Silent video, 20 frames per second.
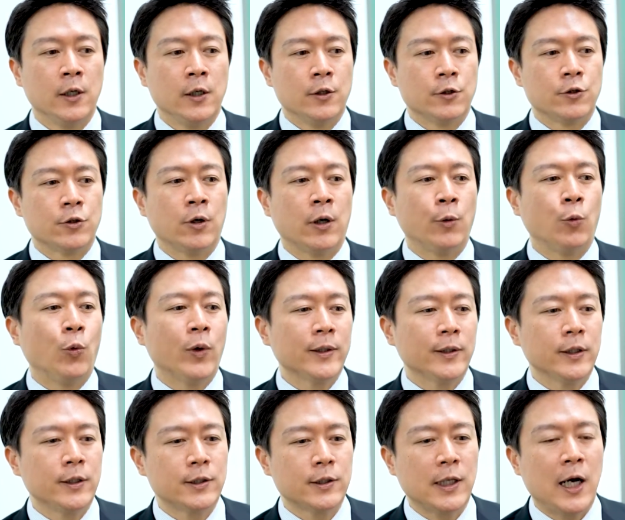So I want
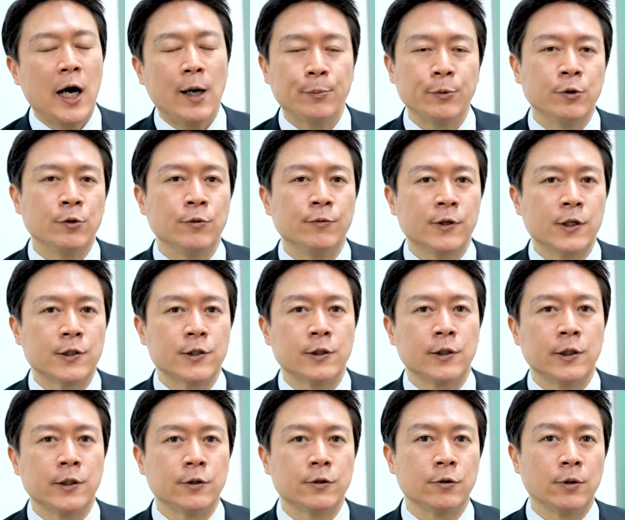these top
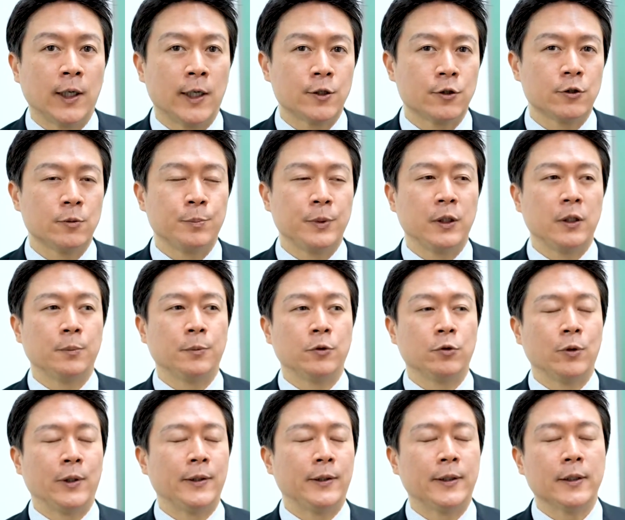universities to actually be able
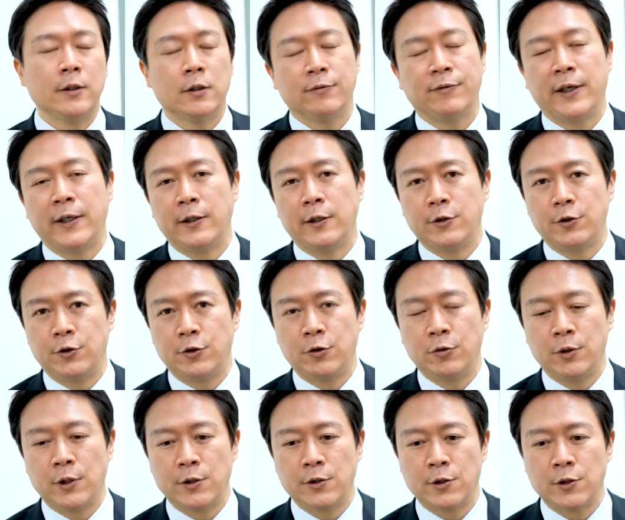to identify these
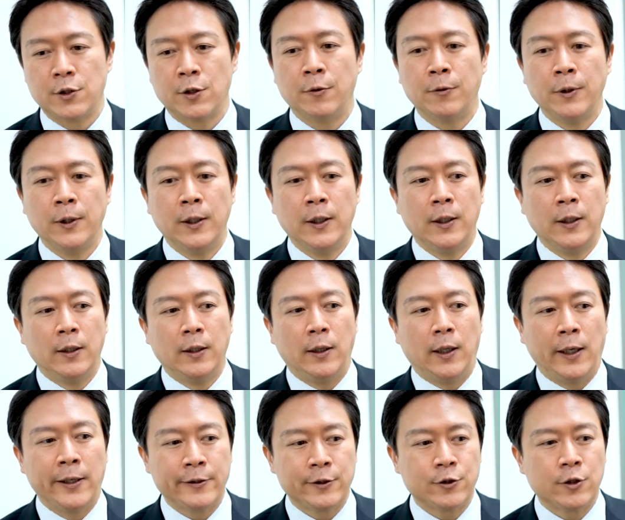students. So
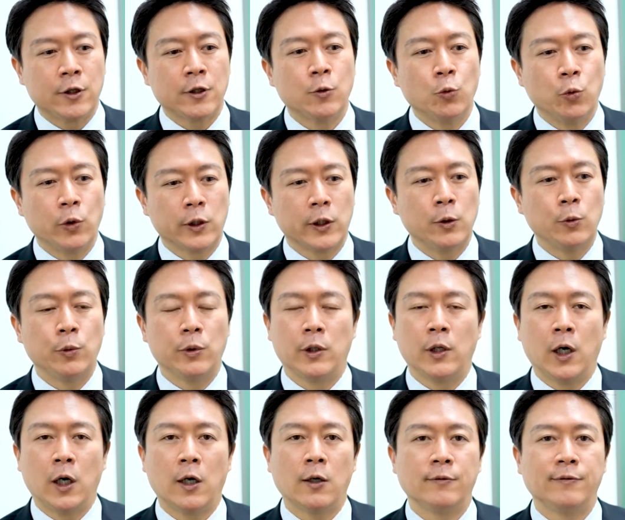I started working with
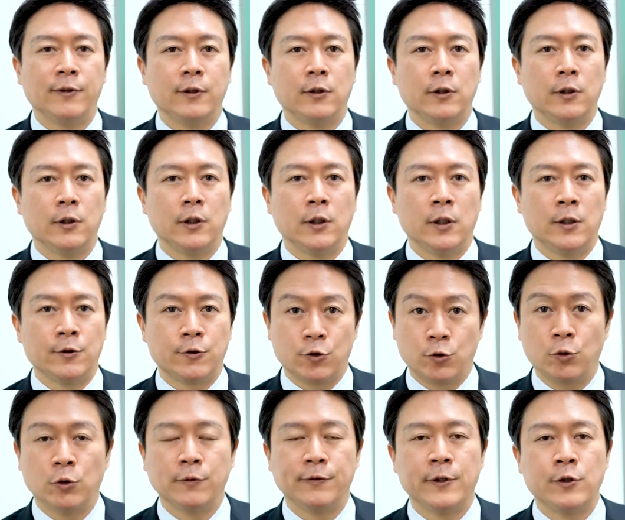Harvard uh,
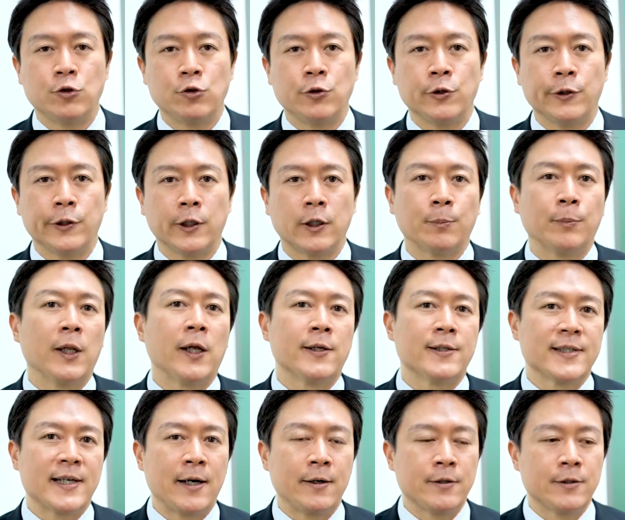School of Engineering and Applied
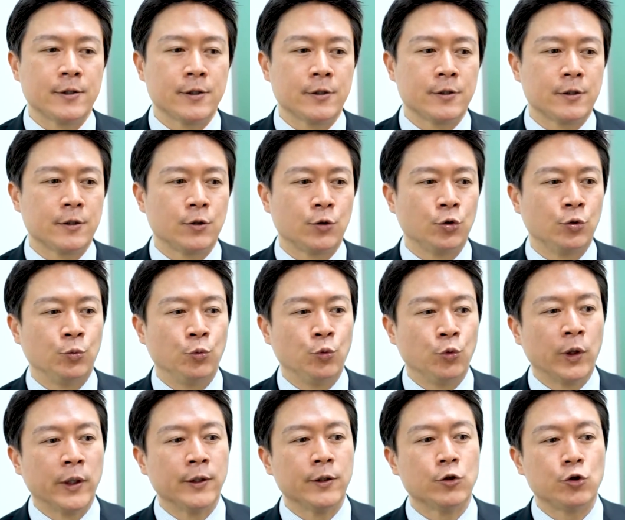Sciences to
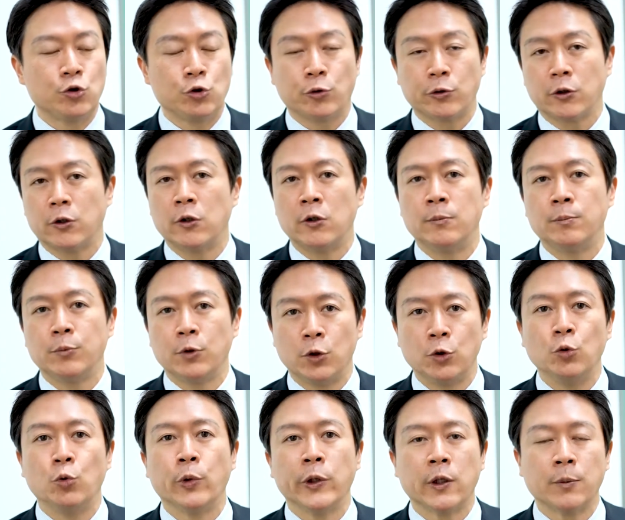run short-term
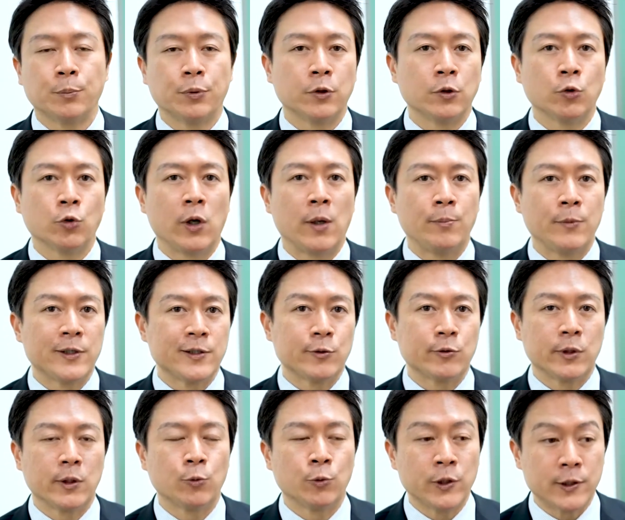two-week programs,
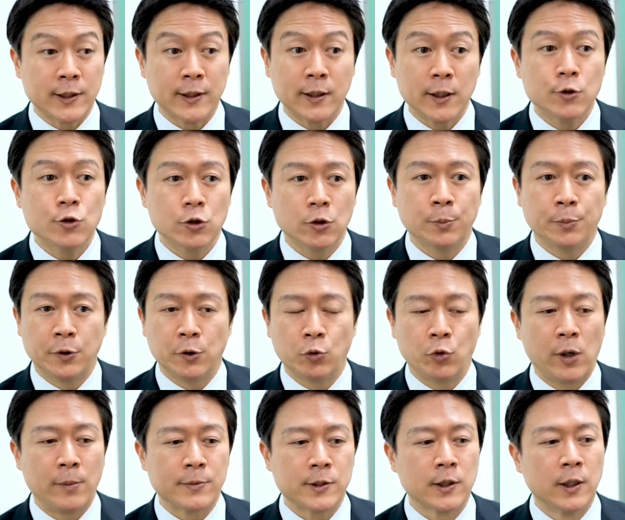residential
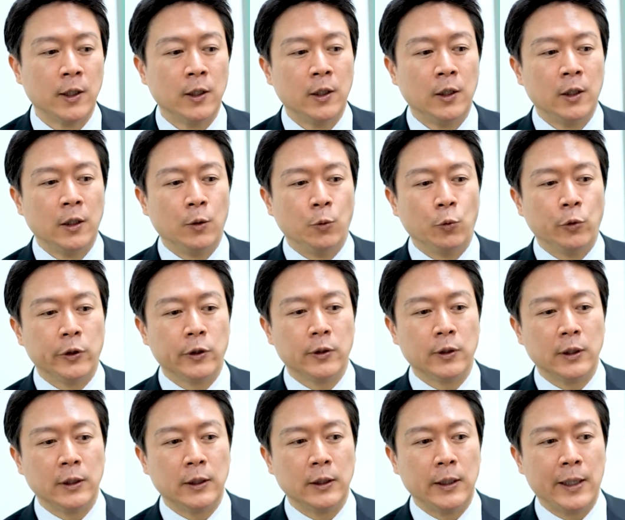programs, where
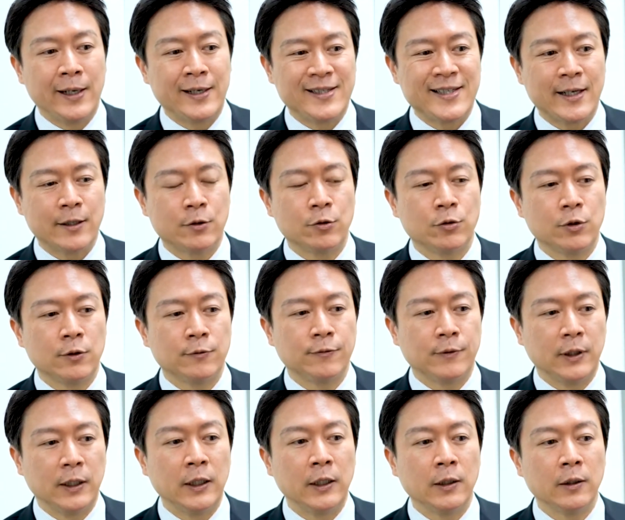the
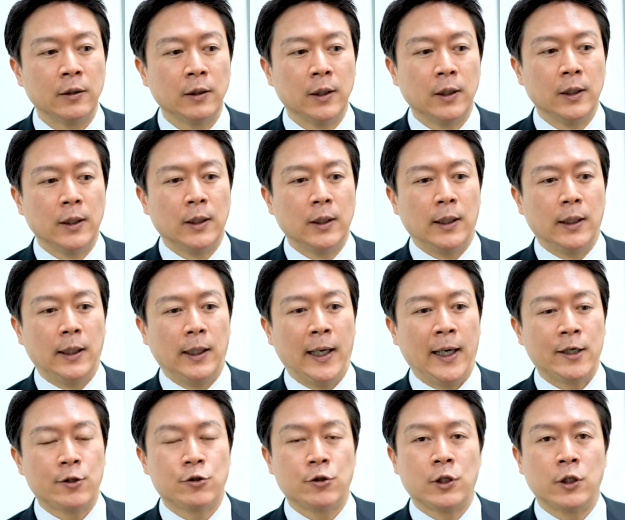executive dean
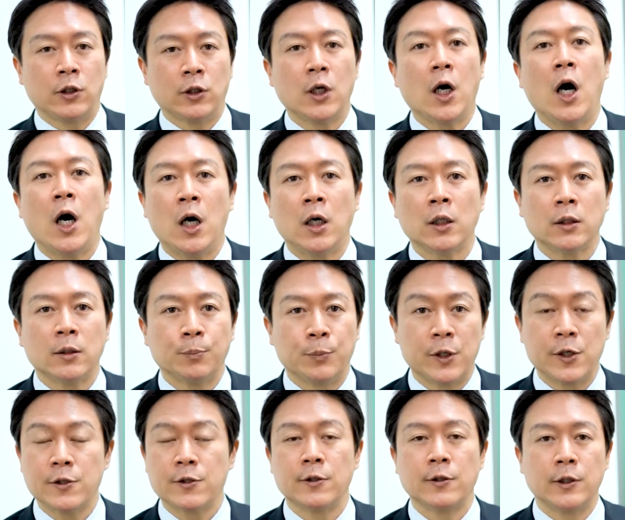actually taught,
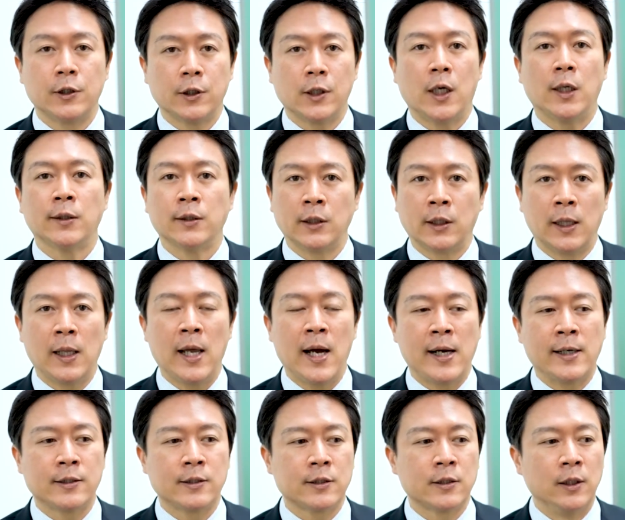personally taught a
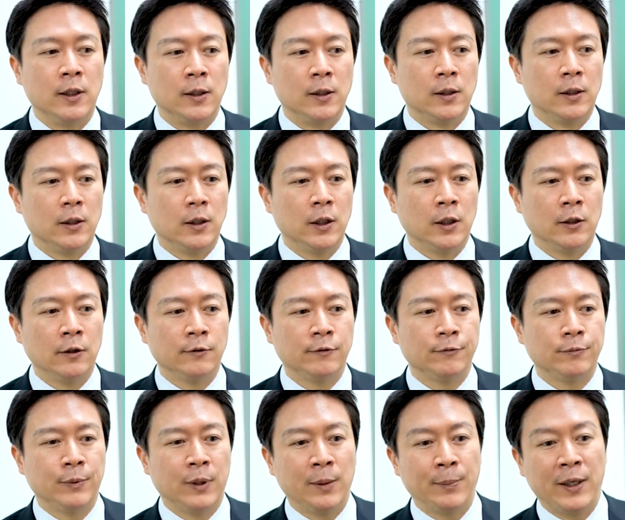class
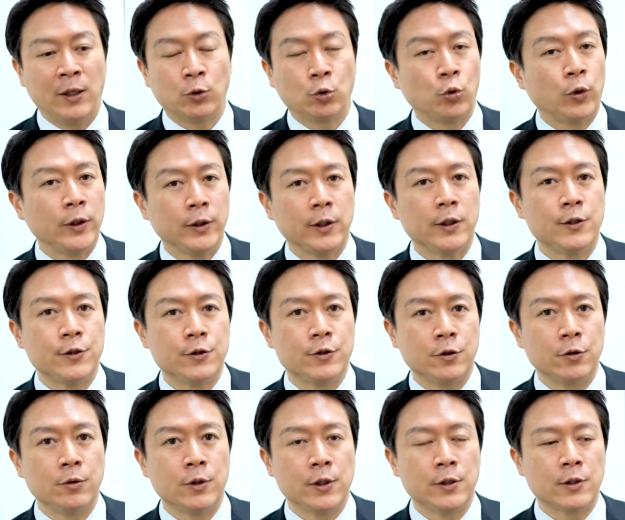of about 20
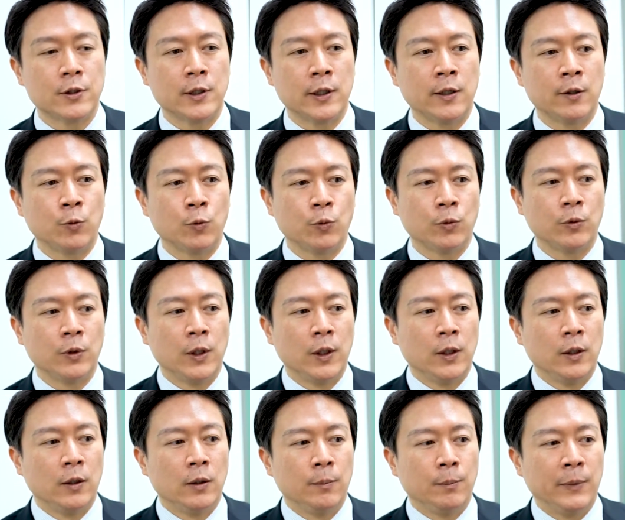students. And
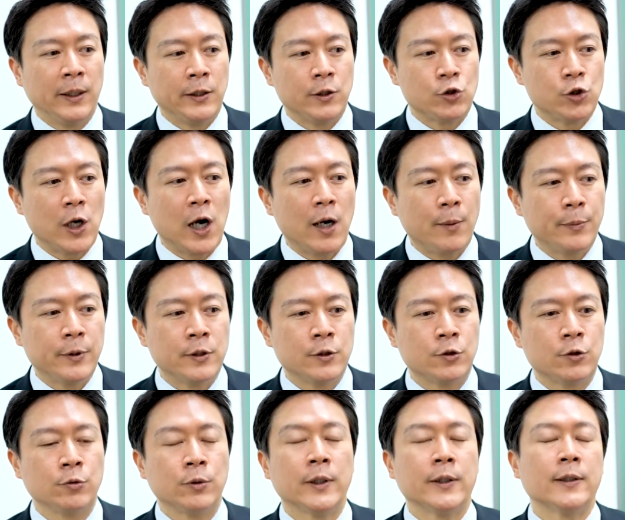my job is
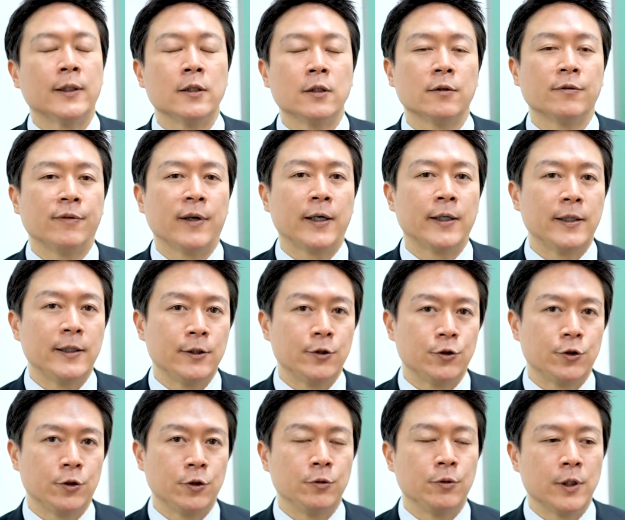to identify these
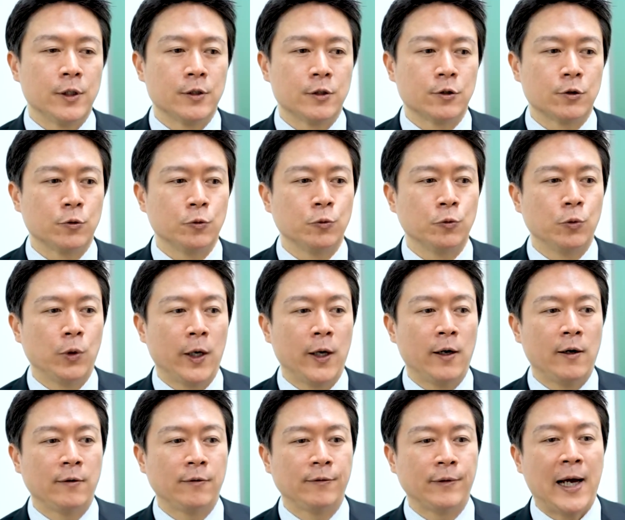students who
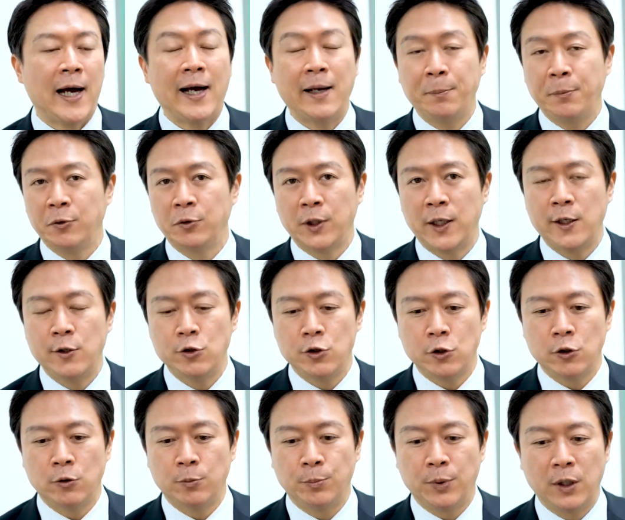have high
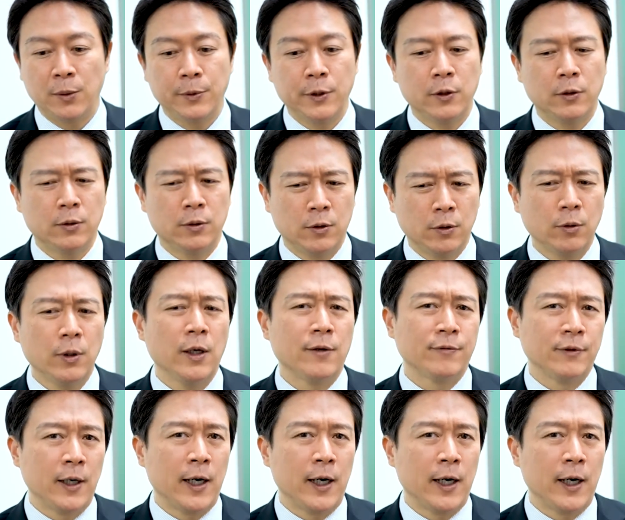potential, probably don't have